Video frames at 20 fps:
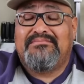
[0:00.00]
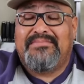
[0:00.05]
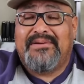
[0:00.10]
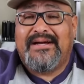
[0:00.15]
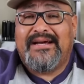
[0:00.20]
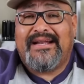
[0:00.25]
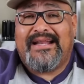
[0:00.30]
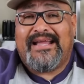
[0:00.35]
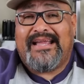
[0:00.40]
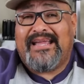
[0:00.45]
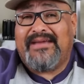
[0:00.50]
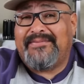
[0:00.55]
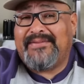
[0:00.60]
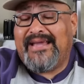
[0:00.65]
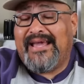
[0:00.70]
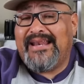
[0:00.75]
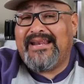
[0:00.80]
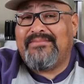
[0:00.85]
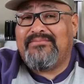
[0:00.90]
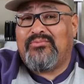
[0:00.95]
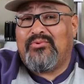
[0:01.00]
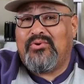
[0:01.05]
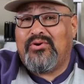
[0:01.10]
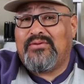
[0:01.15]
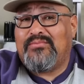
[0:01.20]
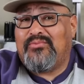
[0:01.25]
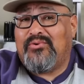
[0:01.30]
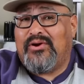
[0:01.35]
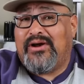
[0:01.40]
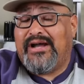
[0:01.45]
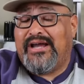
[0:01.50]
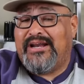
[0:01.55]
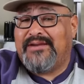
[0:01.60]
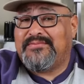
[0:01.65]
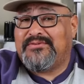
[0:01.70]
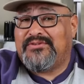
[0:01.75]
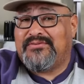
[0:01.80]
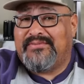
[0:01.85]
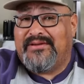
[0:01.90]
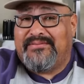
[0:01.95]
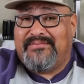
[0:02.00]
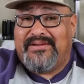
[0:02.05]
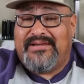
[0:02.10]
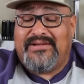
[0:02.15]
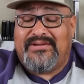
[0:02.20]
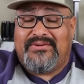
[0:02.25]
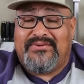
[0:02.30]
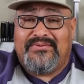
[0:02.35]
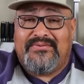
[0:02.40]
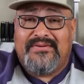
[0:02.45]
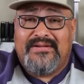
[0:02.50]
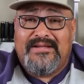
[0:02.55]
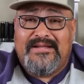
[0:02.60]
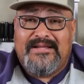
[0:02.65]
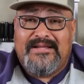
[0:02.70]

but I kept adding more and more items to my menu.